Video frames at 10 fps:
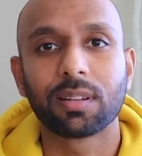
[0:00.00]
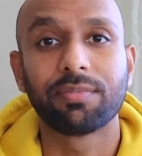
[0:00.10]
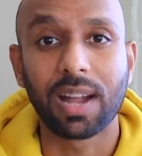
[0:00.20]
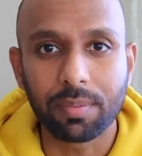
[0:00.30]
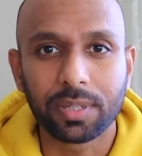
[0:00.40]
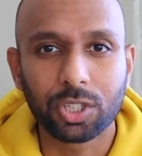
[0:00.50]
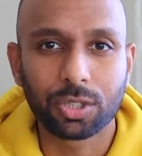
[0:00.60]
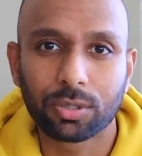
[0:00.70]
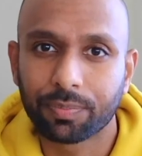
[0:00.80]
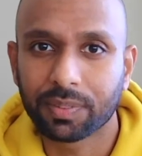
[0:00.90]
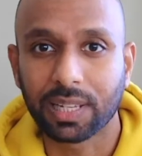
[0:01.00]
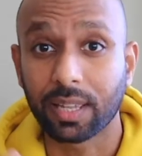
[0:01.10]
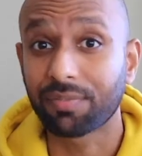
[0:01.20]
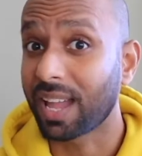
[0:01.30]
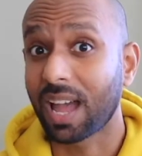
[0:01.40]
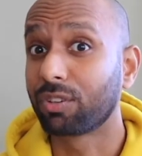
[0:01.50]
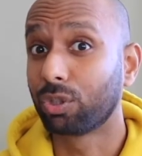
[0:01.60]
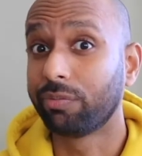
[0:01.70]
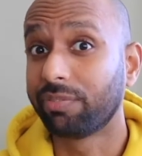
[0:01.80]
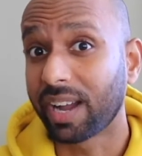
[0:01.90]
like a vibe at show, like if I have a
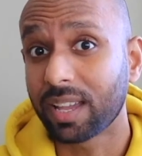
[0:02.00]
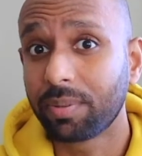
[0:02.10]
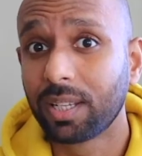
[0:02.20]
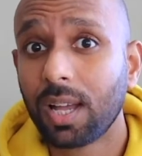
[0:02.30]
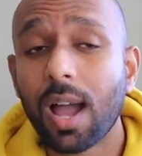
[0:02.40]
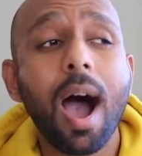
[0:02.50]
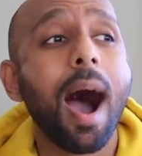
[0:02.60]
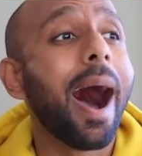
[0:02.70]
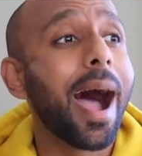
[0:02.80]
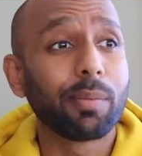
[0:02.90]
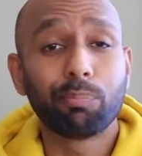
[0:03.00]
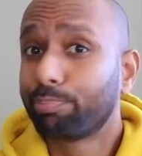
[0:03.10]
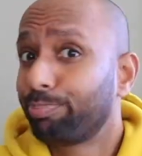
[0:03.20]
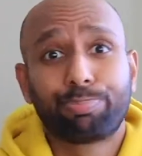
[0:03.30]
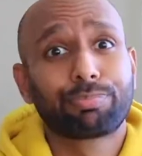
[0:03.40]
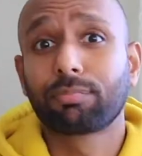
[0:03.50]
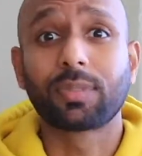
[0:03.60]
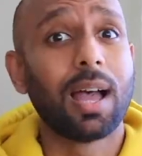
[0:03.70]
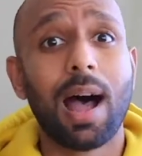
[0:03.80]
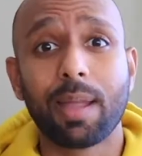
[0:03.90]
good vibe, I
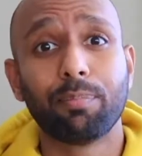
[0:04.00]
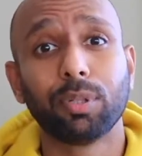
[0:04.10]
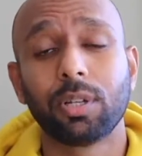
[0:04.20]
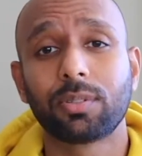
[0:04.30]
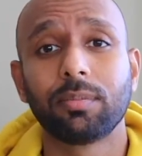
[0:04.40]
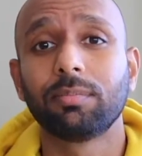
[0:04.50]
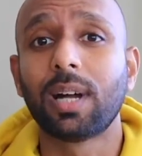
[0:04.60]
blossom.